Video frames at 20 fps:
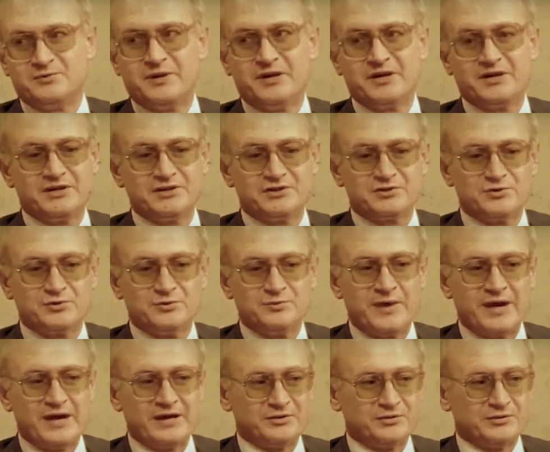Make his
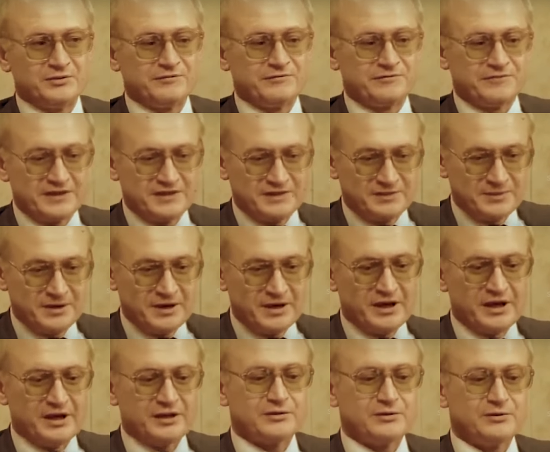goodbye to your freedom,
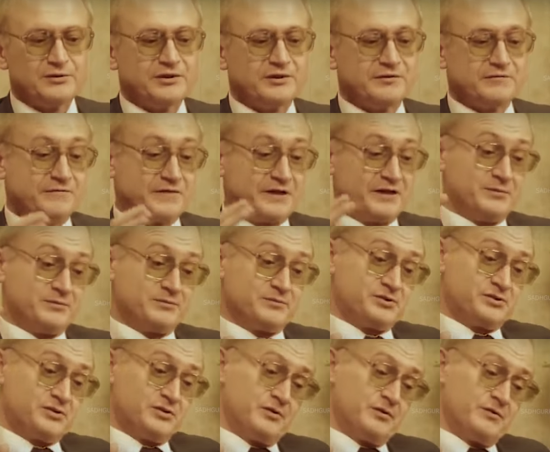including
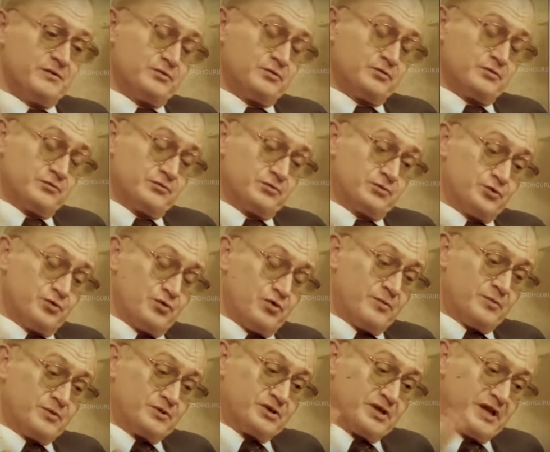freedoms to, to
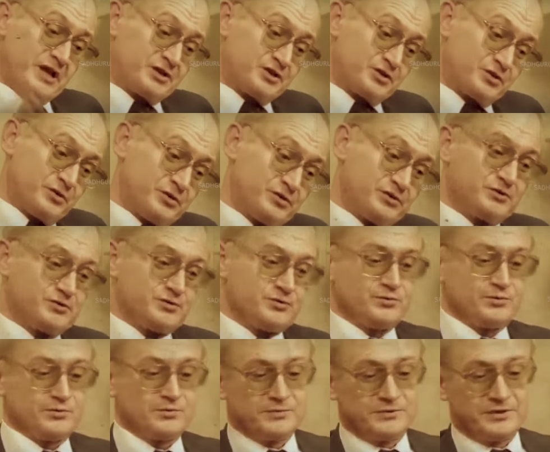homosexuals,
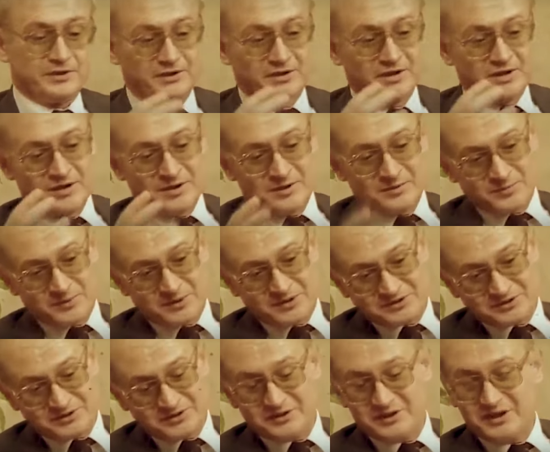to eh,
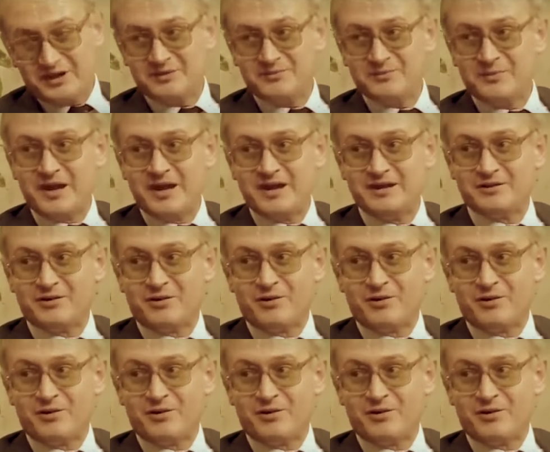prison inmate.